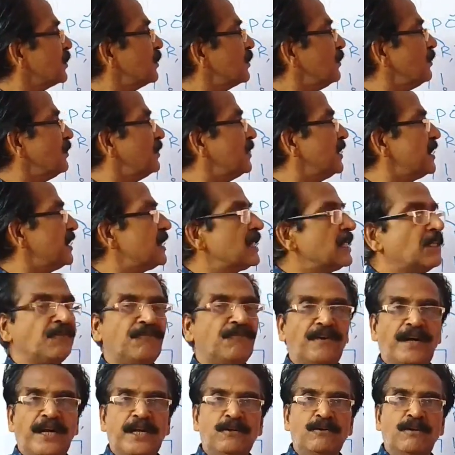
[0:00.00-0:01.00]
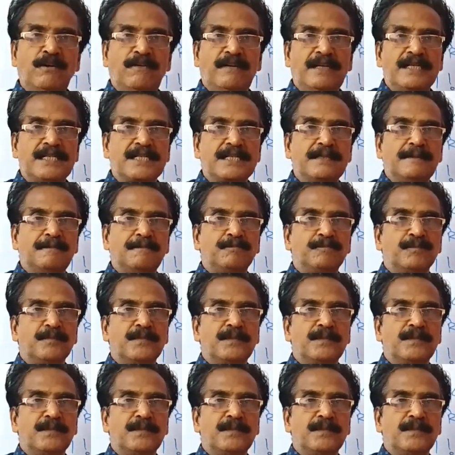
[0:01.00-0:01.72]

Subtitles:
So these 5 vowels